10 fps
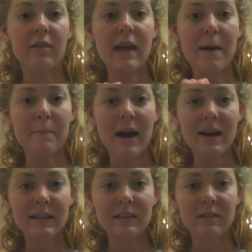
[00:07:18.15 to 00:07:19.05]
that
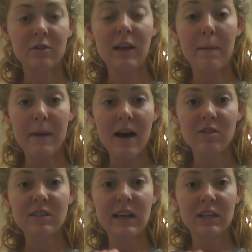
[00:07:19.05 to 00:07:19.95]
mouse
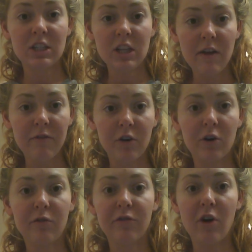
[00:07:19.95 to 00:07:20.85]
that
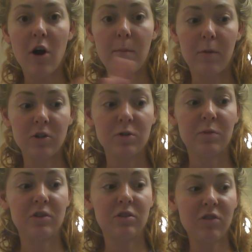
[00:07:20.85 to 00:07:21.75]
suffered from
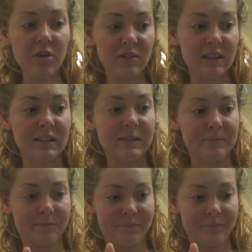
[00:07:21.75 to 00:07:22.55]
multiple sclerosis.